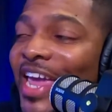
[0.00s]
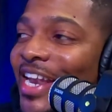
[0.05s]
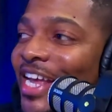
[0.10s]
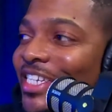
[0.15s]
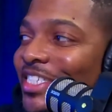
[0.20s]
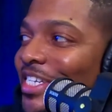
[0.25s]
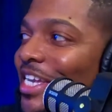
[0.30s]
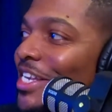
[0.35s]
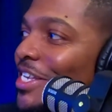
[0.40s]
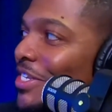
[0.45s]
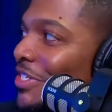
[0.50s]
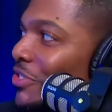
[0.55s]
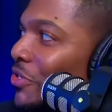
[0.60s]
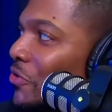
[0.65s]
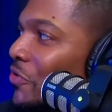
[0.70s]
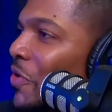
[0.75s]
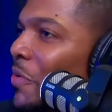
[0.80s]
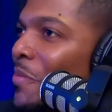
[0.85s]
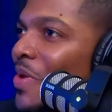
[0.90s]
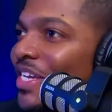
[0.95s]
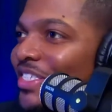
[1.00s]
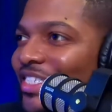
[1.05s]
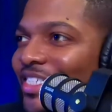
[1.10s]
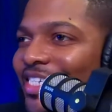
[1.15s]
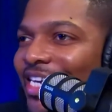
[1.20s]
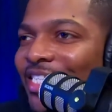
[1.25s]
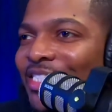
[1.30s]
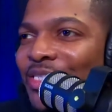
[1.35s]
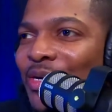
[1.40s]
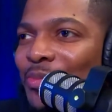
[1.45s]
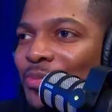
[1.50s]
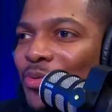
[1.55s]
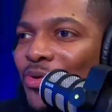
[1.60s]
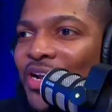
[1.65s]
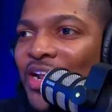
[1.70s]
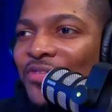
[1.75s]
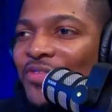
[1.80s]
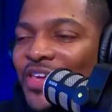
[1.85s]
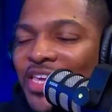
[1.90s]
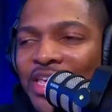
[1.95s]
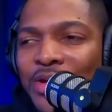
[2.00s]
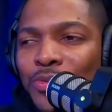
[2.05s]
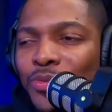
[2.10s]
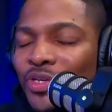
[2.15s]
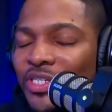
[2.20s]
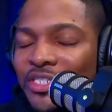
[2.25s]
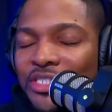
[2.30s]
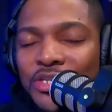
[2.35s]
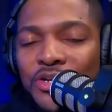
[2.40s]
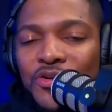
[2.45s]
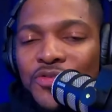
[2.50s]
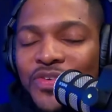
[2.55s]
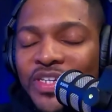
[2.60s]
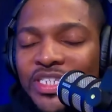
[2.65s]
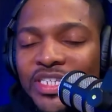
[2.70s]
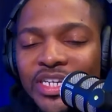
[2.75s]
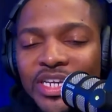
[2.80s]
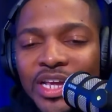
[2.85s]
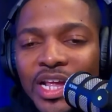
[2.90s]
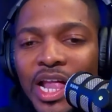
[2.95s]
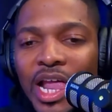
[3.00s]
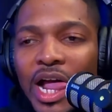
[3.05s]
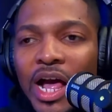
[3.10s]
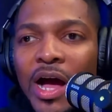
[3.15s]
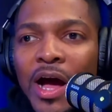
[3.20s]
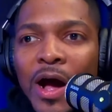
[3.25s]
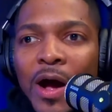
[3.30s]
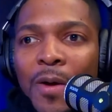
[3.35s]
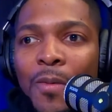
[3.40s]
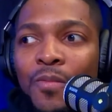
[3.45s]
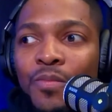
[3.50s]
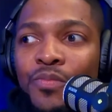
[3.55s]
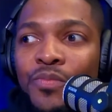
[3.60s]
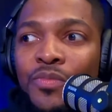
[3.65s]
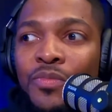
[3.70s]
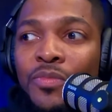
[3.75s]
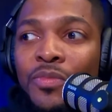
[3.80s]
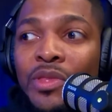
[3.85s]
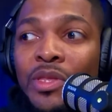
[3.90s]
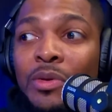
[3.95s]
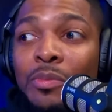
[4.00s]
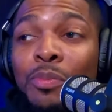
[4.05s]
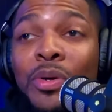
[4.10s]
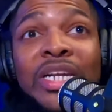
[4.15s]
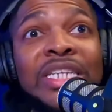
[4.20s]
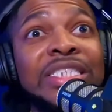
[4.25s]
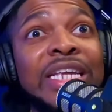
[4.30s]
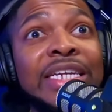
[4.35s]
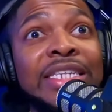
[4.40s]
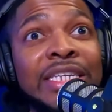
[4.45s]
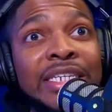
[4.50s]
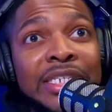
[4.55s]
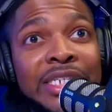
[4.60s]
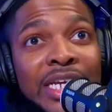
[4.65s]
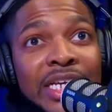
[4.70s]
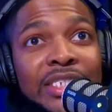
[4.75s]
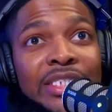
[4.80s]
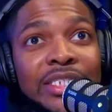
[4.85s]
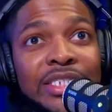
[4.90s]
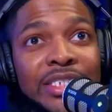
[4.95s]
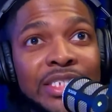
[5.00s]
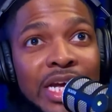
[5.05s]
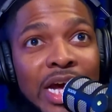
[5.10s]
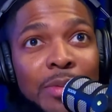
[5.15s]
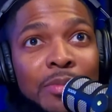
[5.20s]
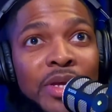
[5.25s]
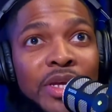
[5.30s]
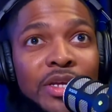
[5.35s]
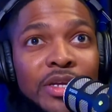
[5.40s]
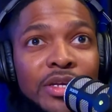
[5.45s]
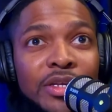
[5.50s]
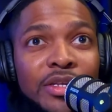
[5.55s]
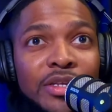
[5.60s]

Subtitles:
And I said this during a message at some point, I forget which service, but it's like the test is coming,